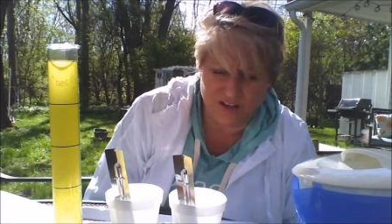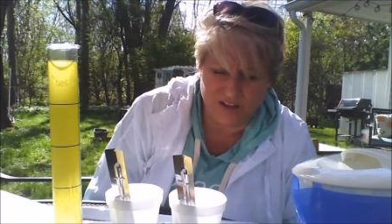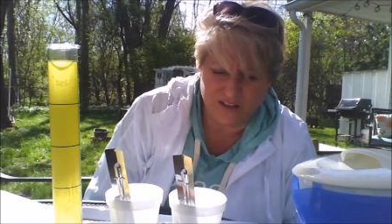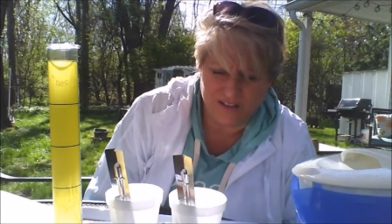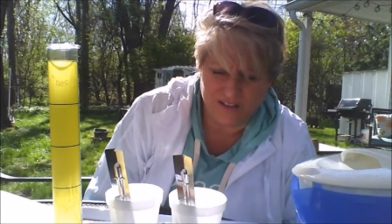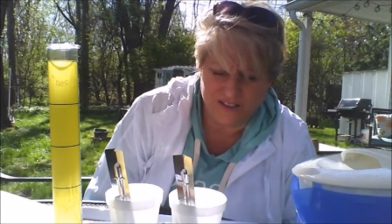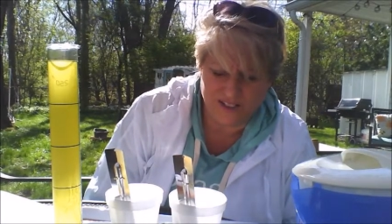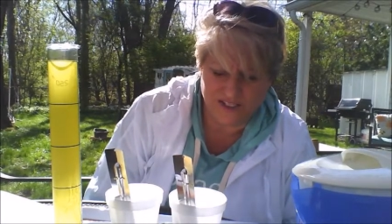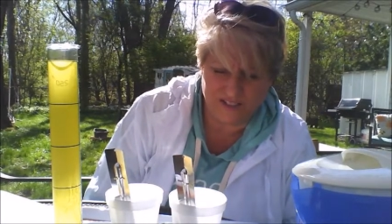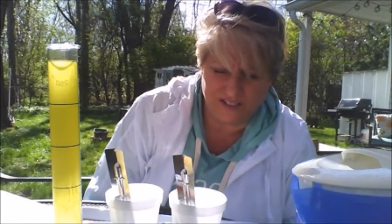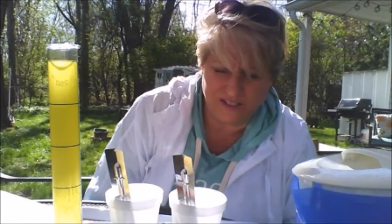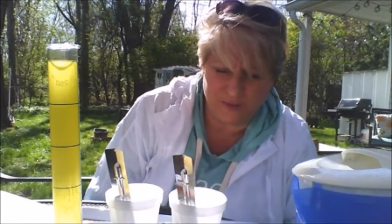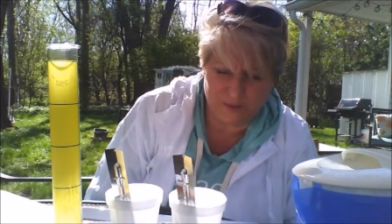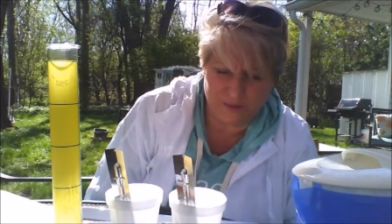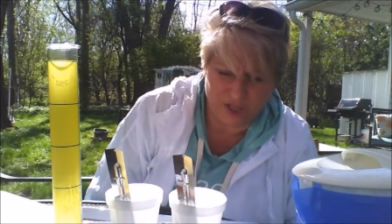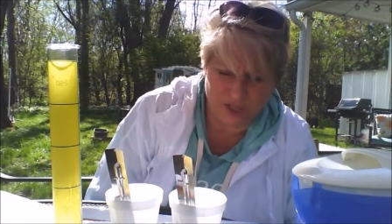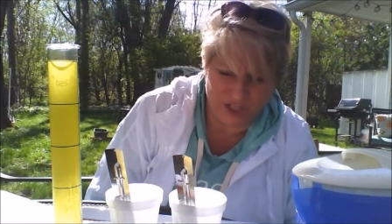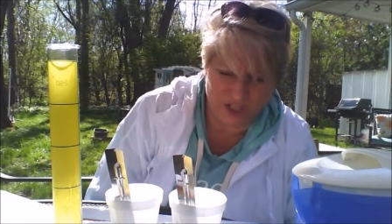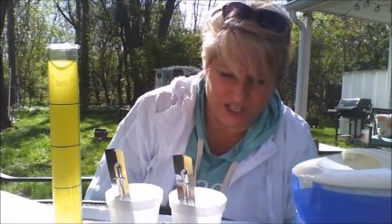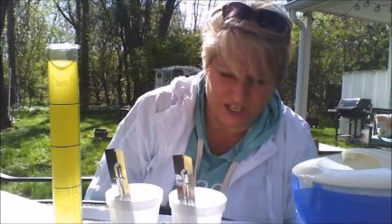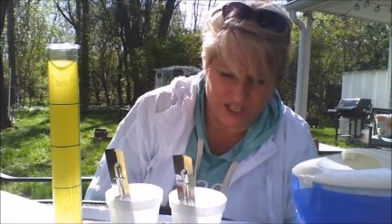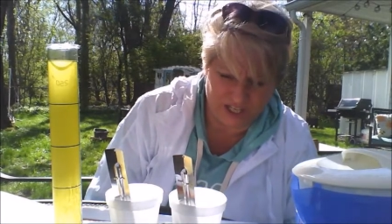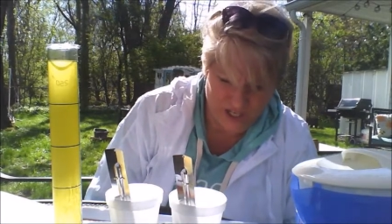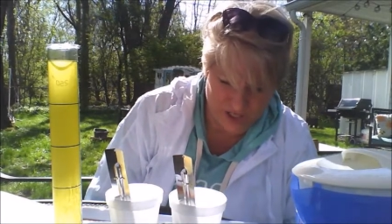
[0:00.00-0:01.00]
60
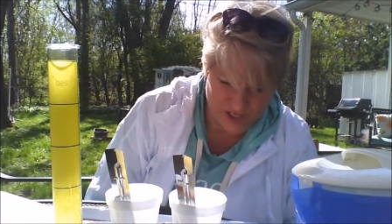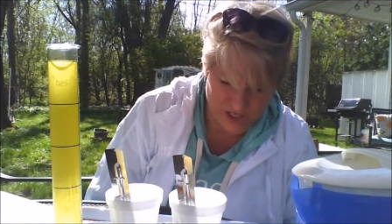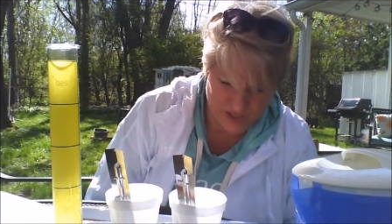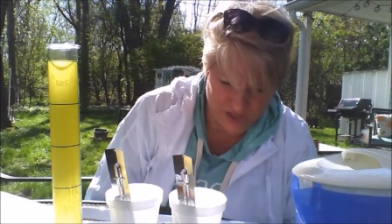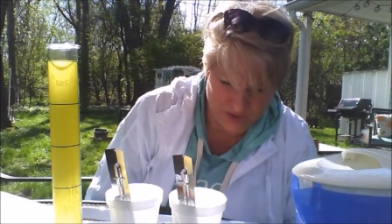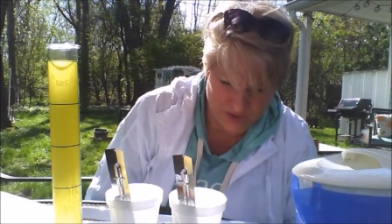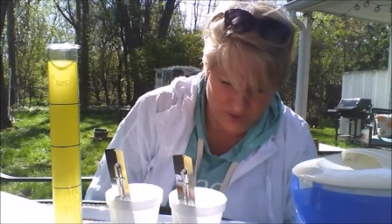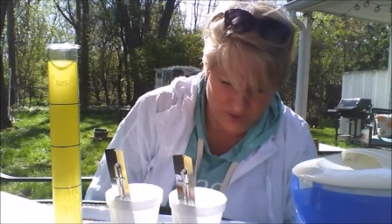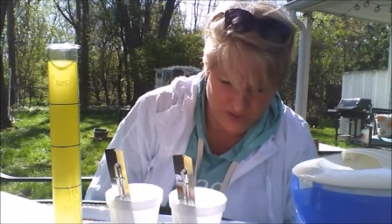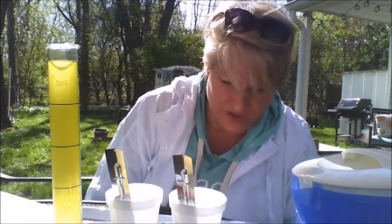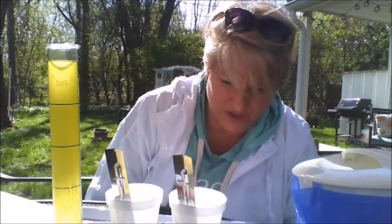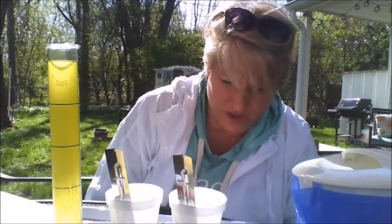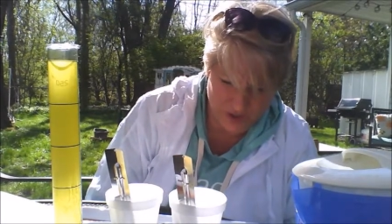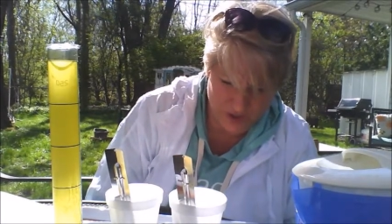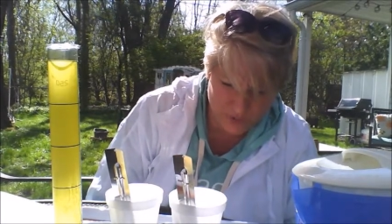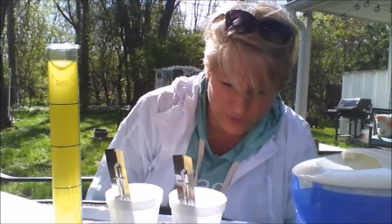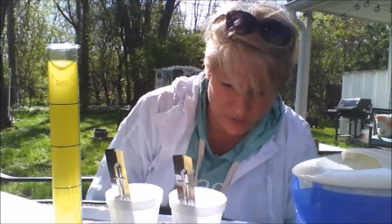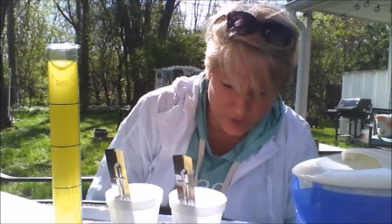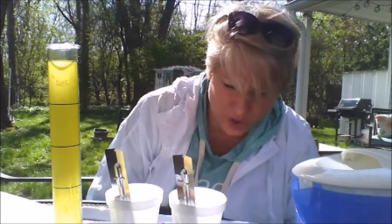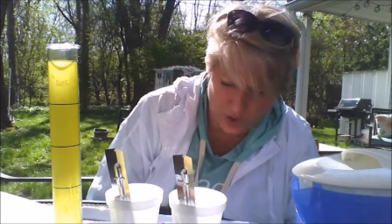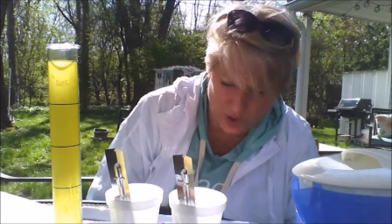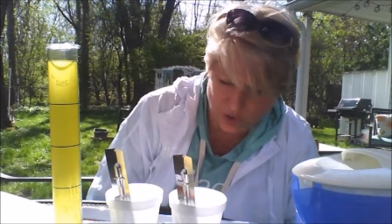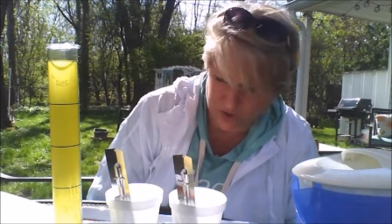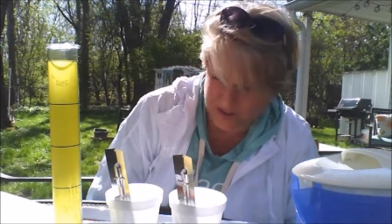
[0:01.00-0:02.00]
milliliters with 2
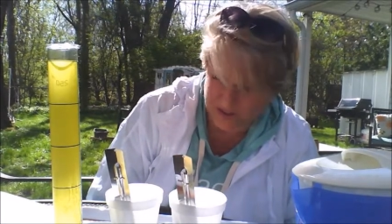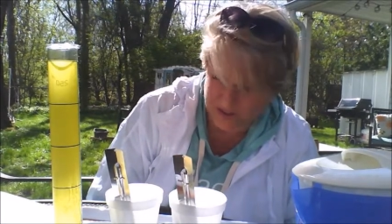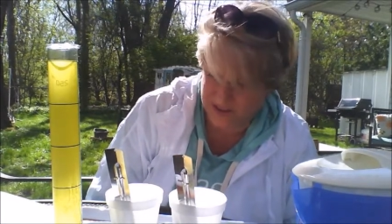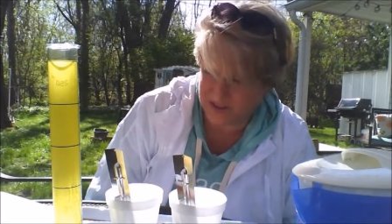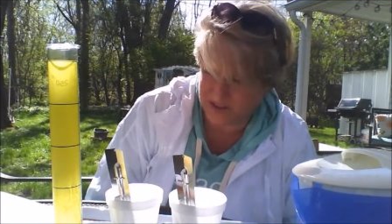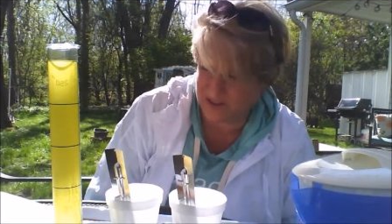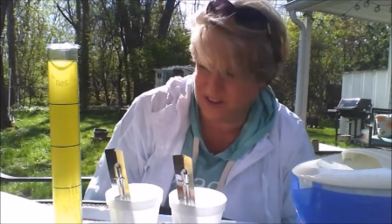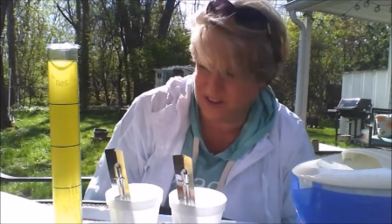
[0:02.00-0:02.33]
bolts.